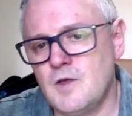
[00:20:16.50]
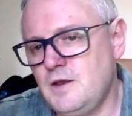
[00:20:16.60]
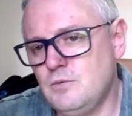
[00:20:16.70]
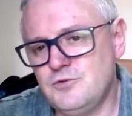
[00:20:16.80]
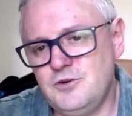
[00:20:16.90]

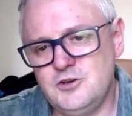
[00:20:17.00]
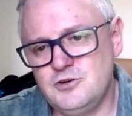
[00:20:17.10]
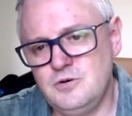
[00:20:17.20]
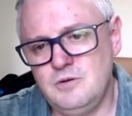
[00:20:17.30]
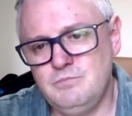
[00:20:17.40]
And that was an
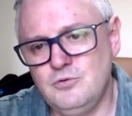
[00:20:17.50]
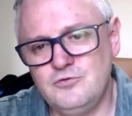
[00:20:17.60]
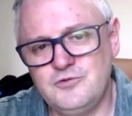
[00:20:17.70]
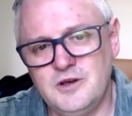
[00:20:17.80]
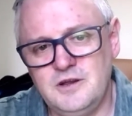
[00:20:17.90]
issue in
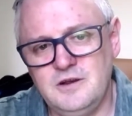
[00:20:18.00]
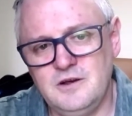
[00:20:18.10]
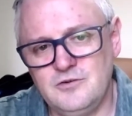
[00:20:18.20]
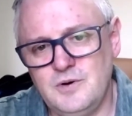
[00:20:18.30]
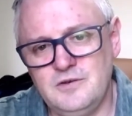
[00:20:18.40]
Paul's day
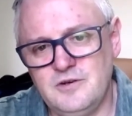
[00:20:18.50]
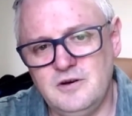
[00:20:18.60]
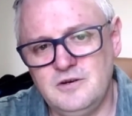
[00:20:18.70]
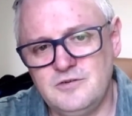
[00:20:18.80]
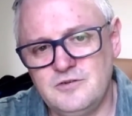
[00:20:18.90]
as well as
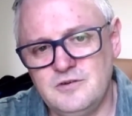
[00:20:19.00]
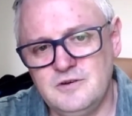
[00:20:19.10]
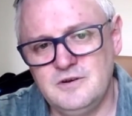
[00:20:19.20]
ours.